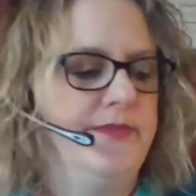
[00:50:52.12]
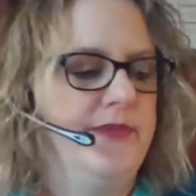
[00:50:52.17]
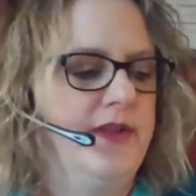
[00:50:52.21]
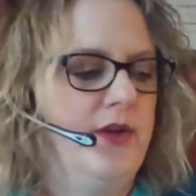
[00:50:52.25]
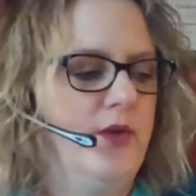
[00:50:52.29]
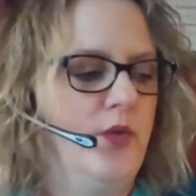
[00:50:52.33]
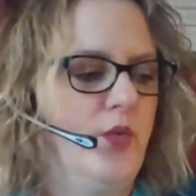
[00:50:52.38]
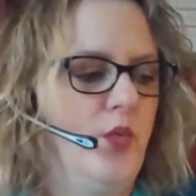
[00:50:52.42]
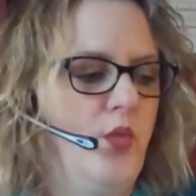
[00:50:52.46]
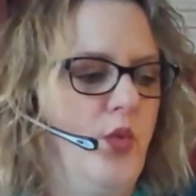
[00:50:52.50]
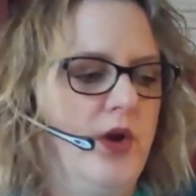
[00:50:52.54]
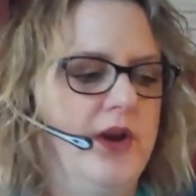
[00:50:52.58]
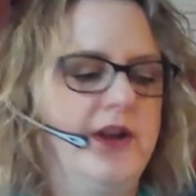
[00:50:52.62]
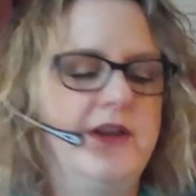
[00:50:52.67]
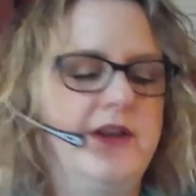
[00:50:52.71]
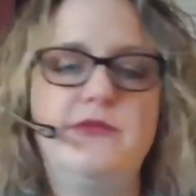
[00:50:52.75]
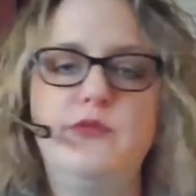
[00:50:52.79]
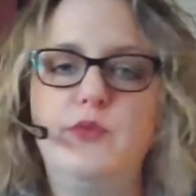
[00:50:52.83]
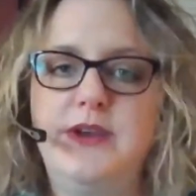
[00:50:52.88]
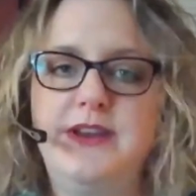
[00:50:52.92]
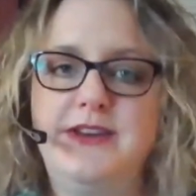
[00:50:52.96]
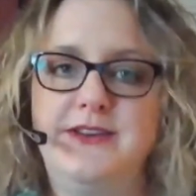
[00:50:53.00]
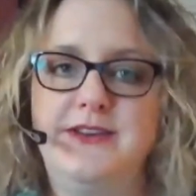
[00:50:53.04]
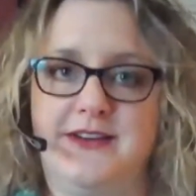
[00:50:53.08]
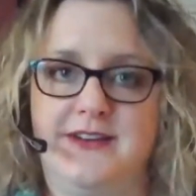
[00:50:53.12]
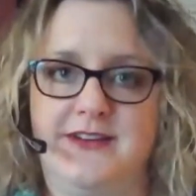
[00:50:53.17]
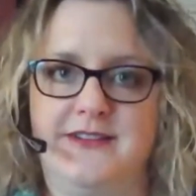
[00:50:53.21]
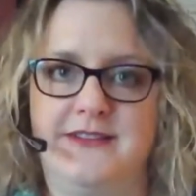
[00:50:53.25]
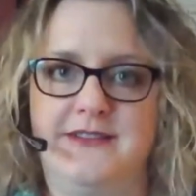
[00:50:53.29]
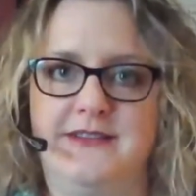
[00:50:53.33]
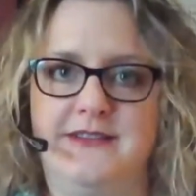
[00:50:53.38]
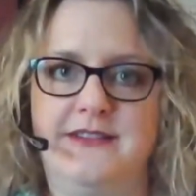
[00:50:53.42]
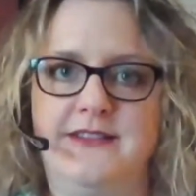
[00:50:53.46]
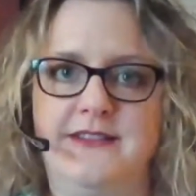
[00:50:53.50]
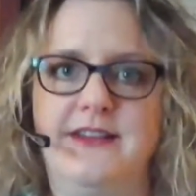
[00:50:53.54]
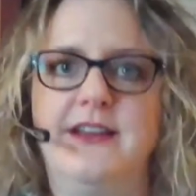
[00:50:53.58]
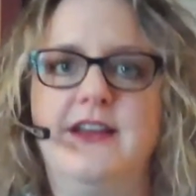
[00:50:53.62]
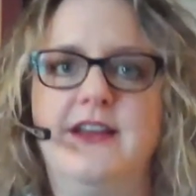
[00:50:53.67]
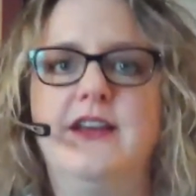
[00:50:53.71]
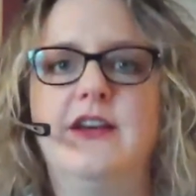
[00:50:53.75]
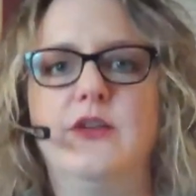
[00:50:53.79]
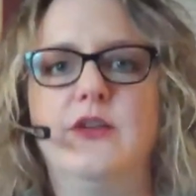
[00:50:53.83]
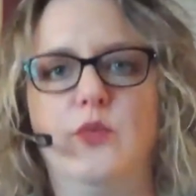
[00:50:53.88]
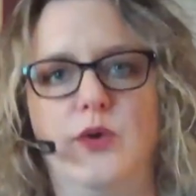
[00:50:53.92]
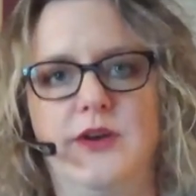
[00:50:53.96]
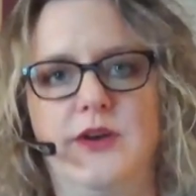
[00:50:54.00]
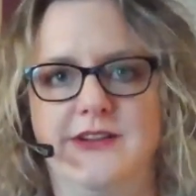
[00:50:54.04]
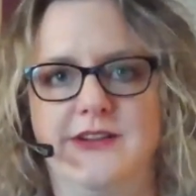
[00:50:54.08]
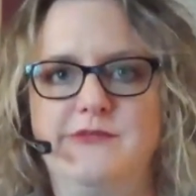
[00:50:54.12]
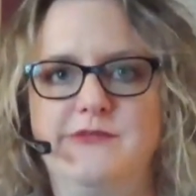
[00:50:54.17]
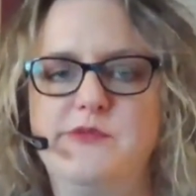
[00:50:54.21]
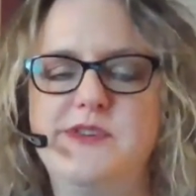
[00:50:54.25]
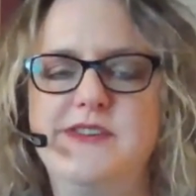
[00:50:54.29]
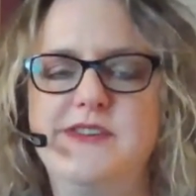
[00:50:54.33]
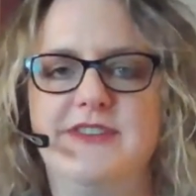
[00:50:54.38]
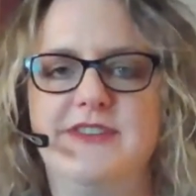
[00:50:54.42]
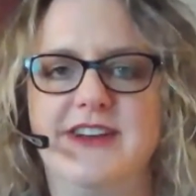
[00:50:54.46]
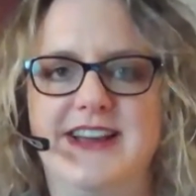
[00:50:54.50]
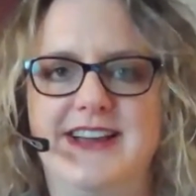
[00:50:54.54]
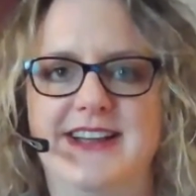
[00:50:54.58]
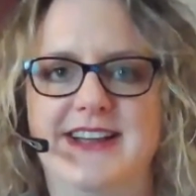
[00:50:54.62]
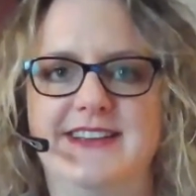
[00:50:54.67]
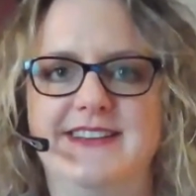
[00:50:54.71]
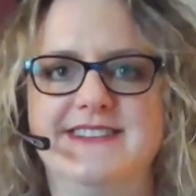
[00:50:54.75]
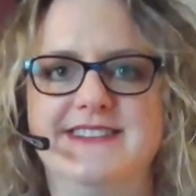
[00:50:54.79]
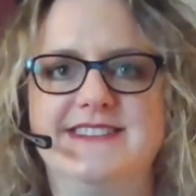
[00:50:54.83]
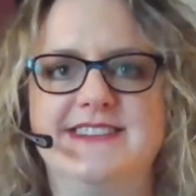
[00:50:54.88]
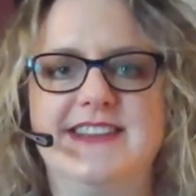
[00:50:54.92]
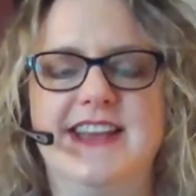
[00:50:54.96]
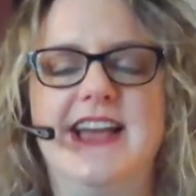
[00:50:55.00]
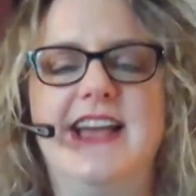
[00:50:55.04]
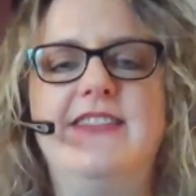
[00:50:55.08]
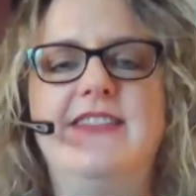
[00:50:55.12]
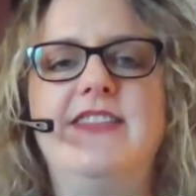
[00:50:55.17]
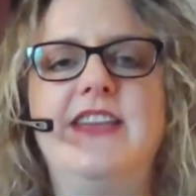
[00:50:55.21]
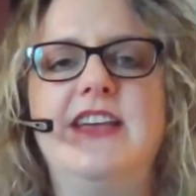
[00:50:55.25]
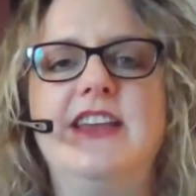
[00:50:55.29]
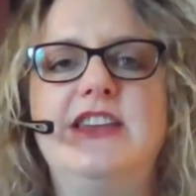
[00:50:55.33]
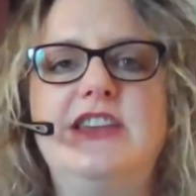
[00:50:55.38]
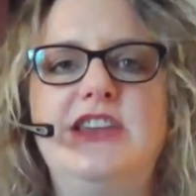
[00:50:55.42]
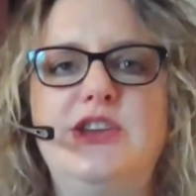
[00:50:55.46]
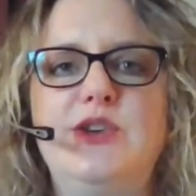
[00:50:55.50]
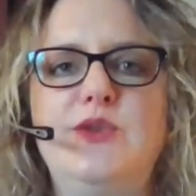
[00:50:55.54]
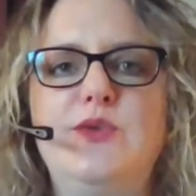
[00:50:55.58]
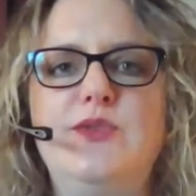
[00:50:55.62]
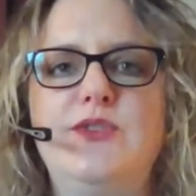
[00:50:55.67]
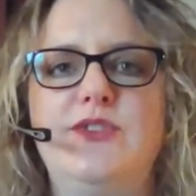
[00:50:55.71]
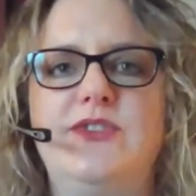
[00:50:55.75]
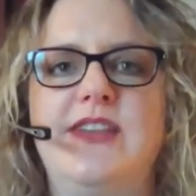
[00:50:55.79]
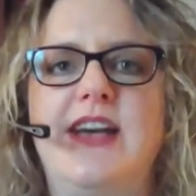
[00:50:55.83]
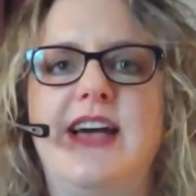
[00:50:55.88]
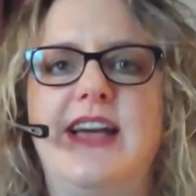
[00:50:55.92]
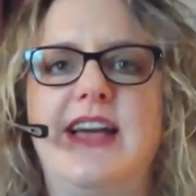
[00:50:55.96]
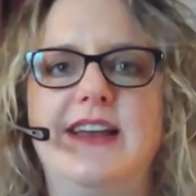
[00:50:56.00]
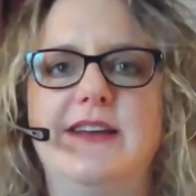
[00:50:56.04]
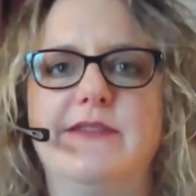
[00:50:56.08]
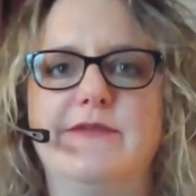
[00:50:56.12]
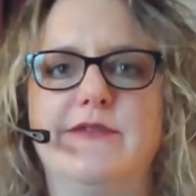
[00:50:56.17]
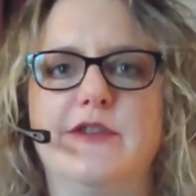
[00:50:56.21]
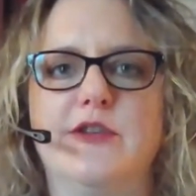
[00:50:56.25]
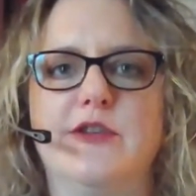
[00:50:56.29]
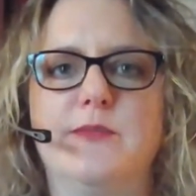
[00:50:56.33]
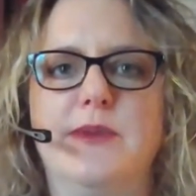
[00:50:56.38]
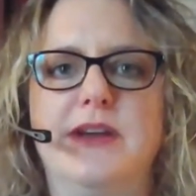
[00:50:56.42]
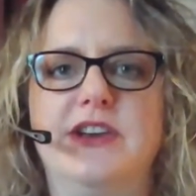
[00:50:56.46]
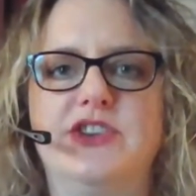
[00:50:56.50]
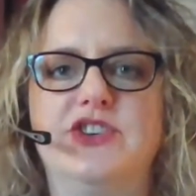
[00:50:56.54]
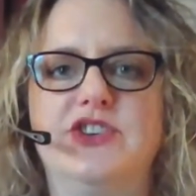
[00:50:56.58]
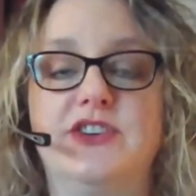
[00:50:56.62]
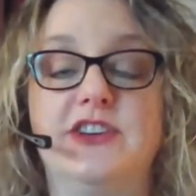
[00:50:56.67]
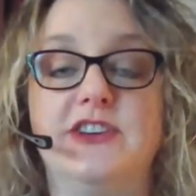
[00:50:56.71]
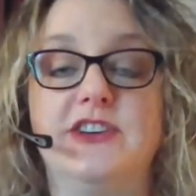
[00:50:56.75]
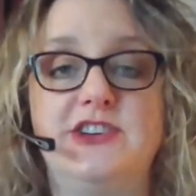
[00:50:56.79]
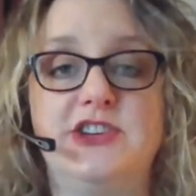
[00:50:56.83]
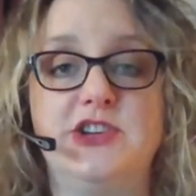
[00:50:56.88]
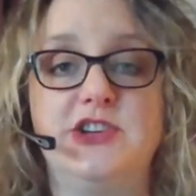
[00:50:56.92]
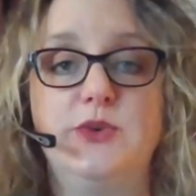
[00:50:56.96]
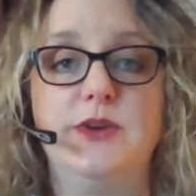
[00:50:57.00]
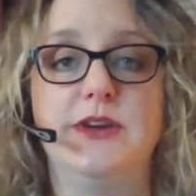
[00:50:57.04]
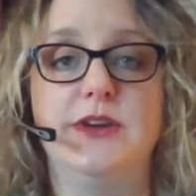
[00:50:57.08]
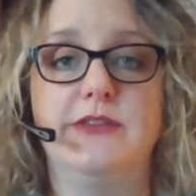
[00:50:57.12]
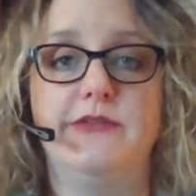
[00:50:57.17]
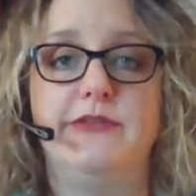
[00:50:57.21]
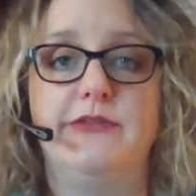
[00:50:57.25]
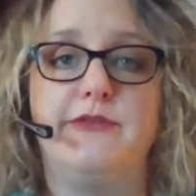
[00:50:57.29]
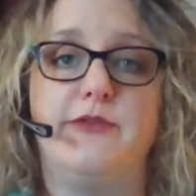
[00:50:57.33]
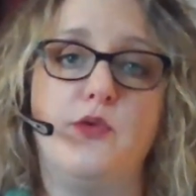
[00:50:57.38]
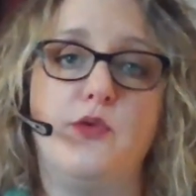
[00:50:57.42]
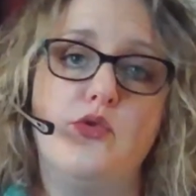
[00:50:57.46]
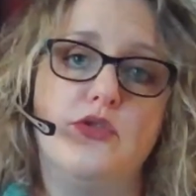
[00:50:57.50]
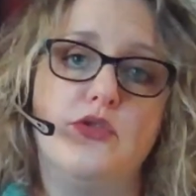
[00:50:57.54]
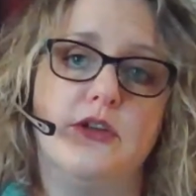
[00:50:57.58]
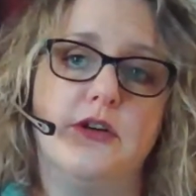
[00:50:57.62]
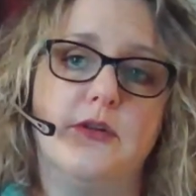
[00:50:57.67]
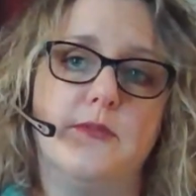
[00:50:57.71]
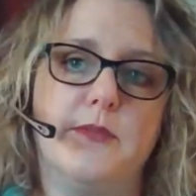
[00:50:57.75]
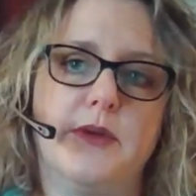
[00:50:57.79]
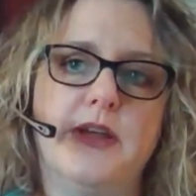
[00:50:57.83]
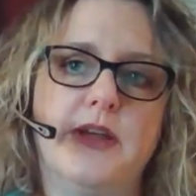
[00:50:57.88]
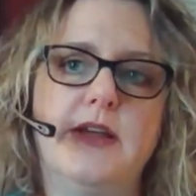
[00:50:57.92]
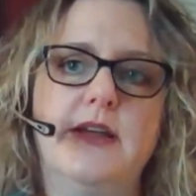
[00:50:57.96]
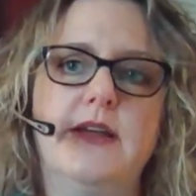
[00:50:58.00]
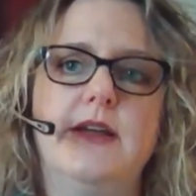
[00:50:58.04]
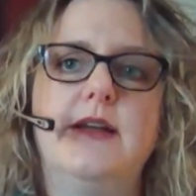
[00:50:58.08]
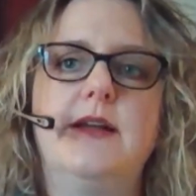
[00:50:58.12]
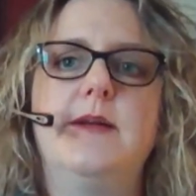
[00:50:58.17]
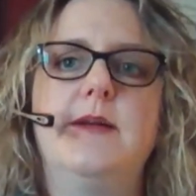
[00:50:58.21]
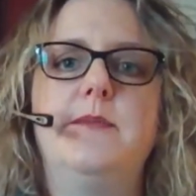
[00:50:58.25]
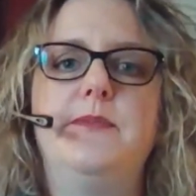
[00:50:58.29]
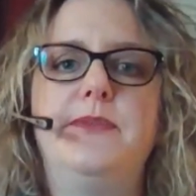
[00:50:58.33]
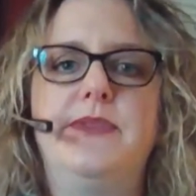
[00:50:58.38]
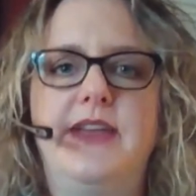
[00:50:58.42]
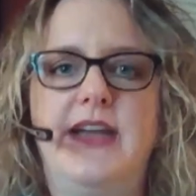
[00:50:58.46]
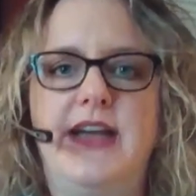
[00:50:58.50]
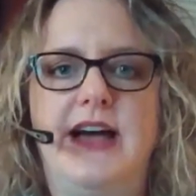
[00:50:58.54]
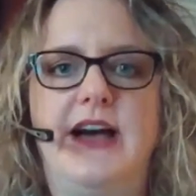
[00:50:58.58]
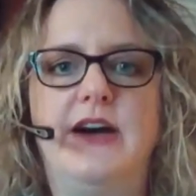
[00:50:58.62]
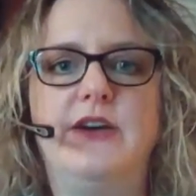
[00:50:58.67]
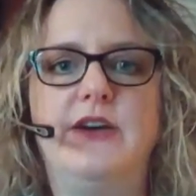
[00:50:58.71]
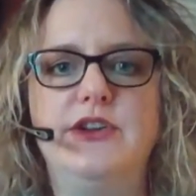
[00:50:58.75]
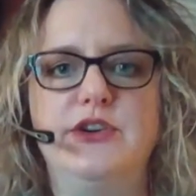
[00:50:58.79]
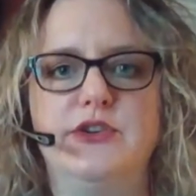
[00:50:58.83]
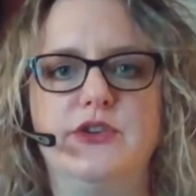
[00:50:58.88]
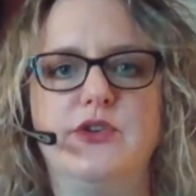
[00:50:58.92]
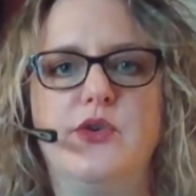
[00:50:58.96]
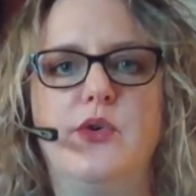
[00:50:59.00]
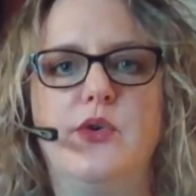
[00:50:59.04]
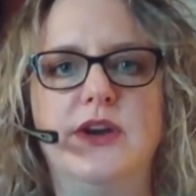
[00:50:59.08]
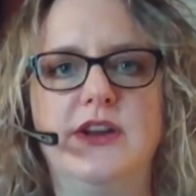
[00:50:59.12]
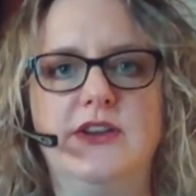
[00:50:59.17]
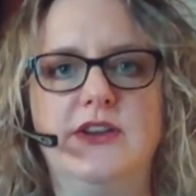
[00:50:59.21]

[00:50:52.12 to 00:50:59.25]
What have we done? What have we raised? And then use that information to inform how you're going